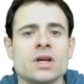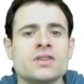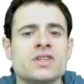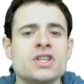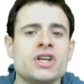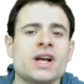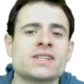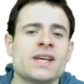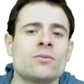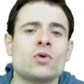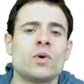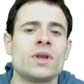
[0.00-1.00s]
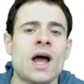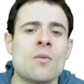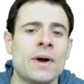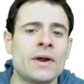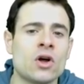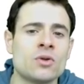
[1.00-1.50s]
Teaching as I am doing now
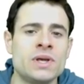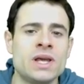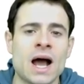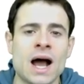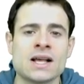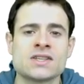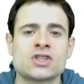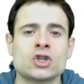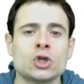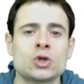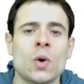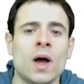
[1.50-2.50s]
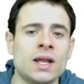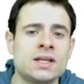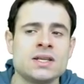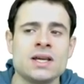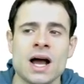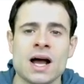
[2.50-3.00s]
might not be as good
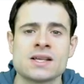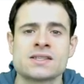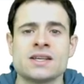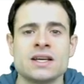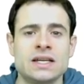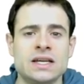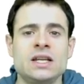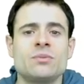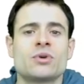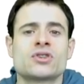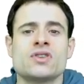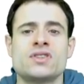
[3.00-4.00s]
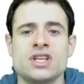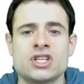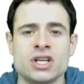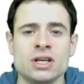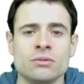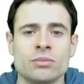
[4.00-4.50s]
quality as in-person
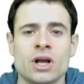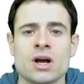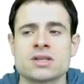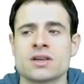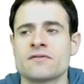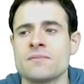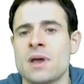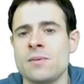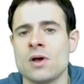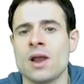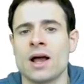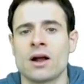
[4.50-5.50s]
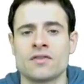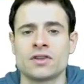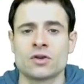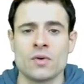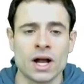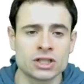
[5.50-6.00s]
teaching because of maybe a lack of
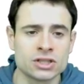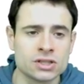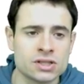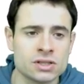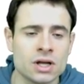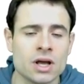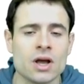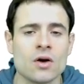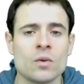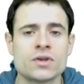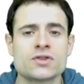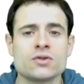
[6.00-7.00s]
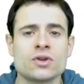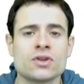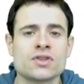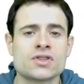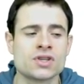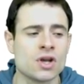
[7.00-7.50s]
interaction with
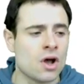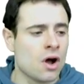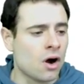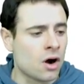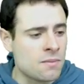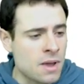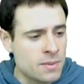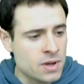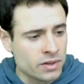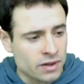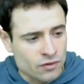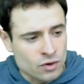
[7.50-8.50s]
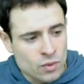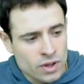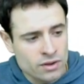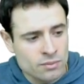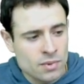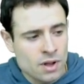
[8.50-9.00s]
students or maybe a different
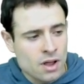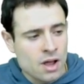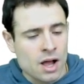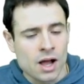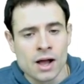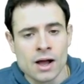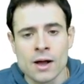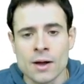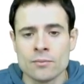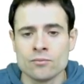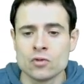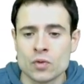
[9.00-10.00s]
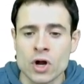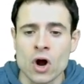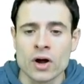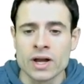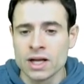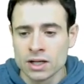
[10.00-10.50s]
rhythm um,
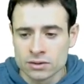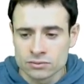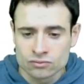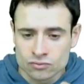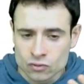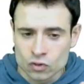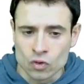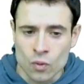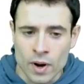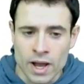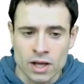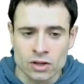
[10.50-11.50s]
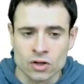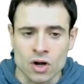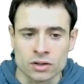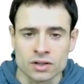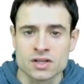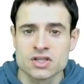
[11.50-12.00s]
regarding the way the
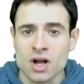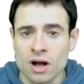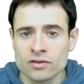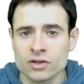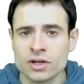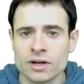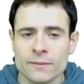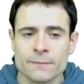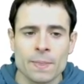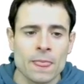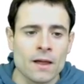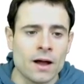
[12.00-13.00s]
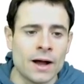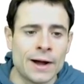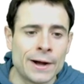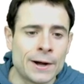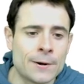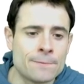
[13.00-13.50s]
content is covered.
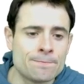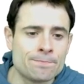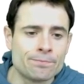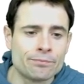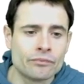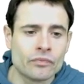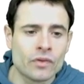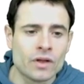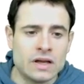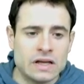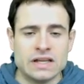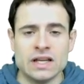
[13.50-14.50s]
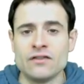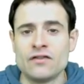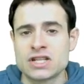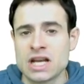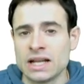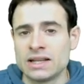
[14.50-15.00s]
Um,
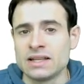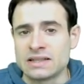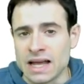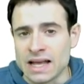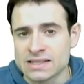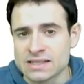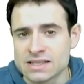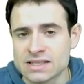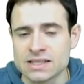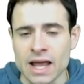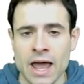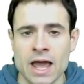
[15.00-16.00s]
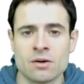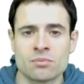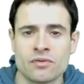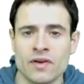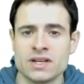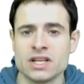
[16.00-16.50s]
invigilating tests and
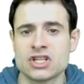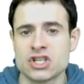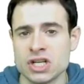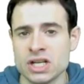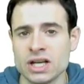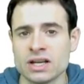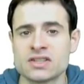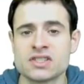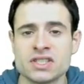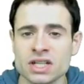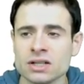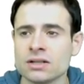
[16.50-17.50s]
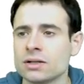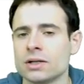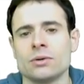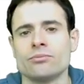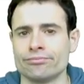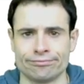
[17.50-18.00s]
preventing cheating is still
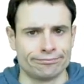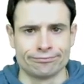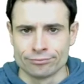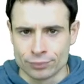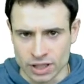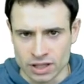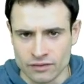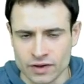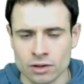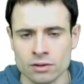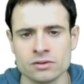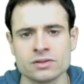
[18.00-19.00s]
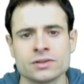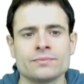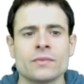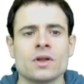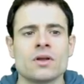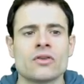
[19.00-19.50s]
pretty difficult,
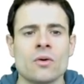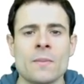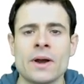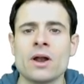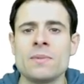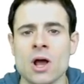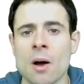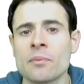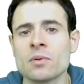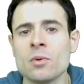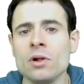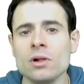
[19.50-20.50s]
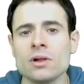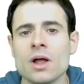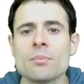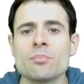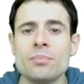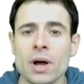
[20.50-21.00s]
so it might not be optimal,
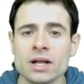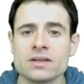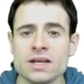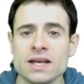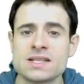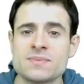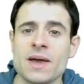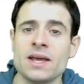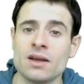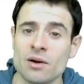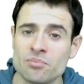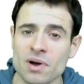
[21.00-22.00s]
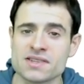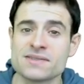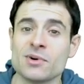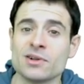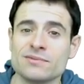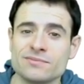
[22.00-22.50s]
but it's made
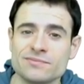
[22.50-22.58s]
possible.